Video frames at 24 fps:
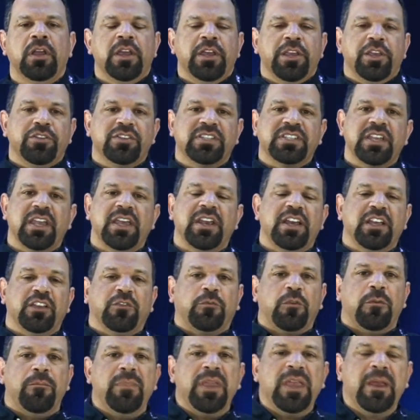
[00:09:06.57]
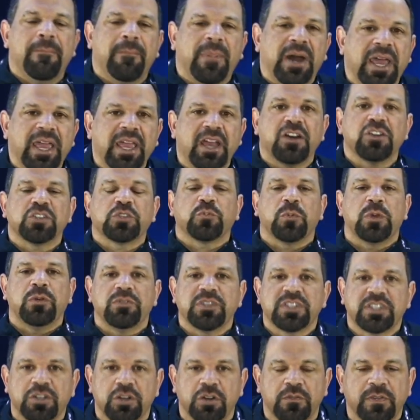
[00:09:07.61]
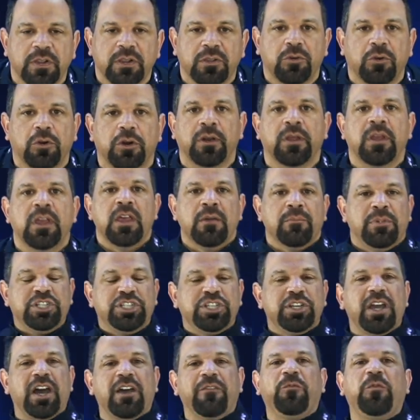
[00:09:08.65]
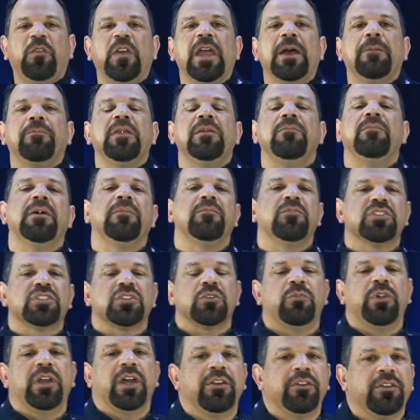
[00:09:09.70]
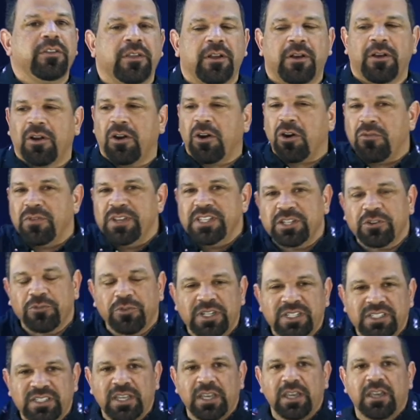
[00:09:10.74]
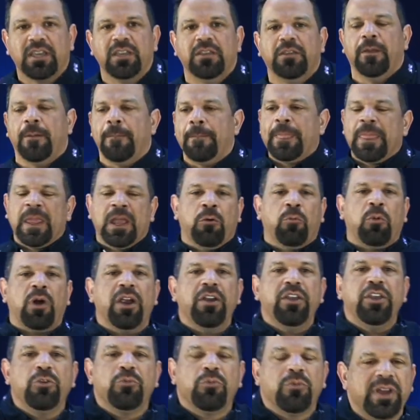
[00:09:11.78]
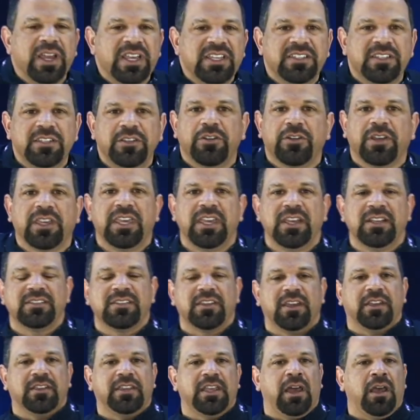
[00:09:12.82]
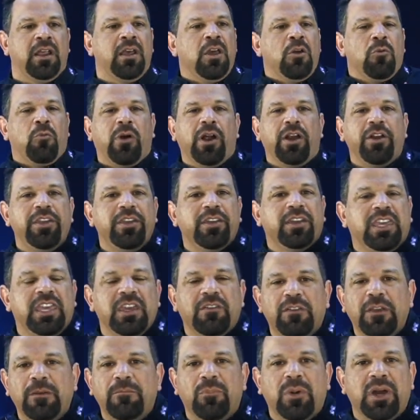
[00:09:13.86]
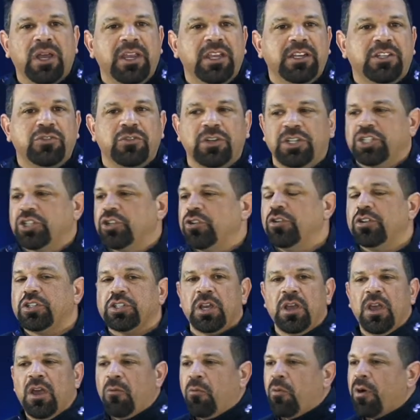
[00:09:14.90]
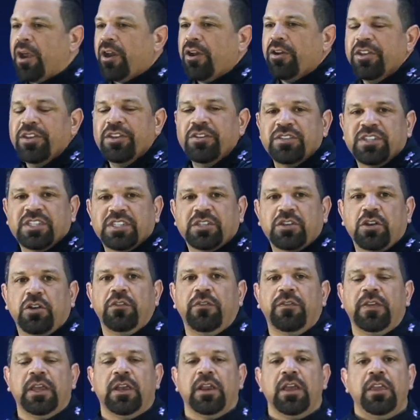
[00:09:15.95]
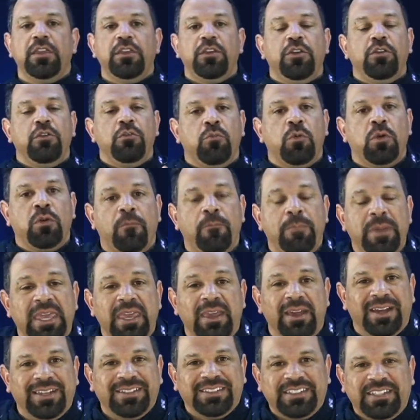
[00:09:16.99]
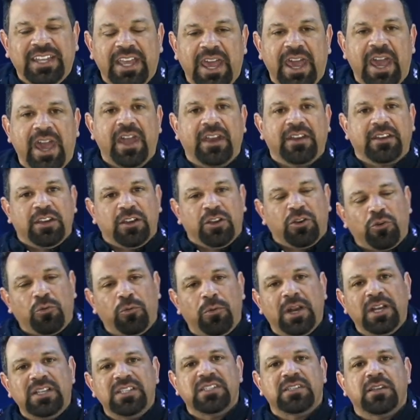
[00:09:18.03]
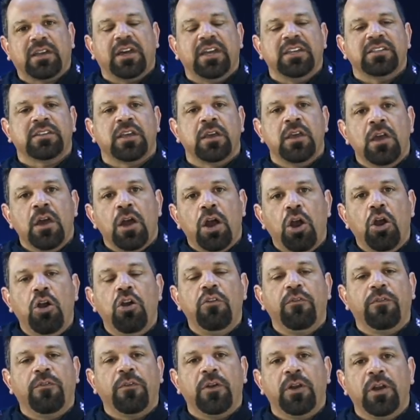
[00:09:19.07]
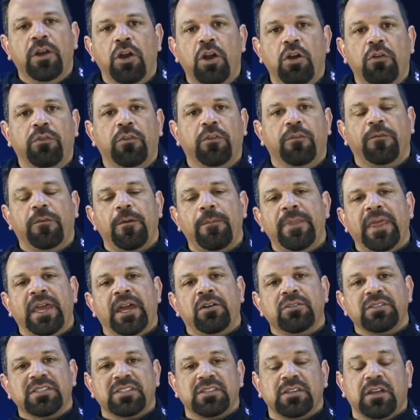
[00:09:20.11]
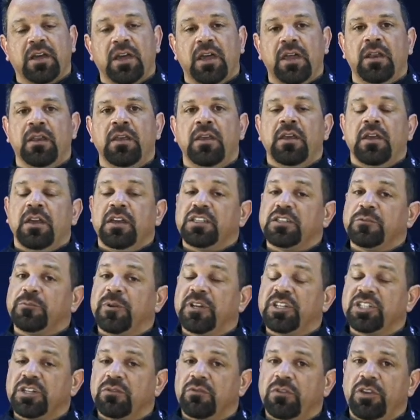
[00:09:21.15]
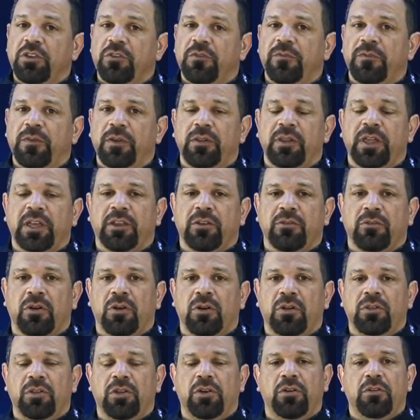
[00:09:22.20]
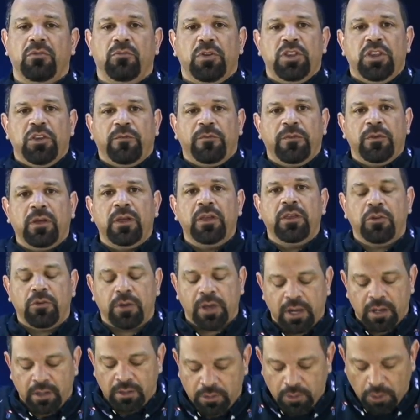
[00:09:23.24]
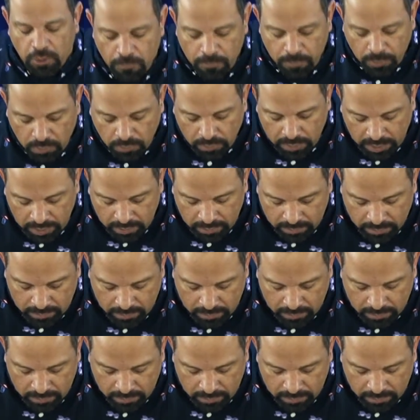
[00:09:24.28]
You're saying, as for me and my house, we will serve the Lord. But you got family members around you that are always critiquing you. Why are you raising your kids like that? Why are you giving money to a church? Why are you serving? And you will be attacked and criticized over and over from the outside, especially when you feel like you're all alone, when you feel like you're at a low point.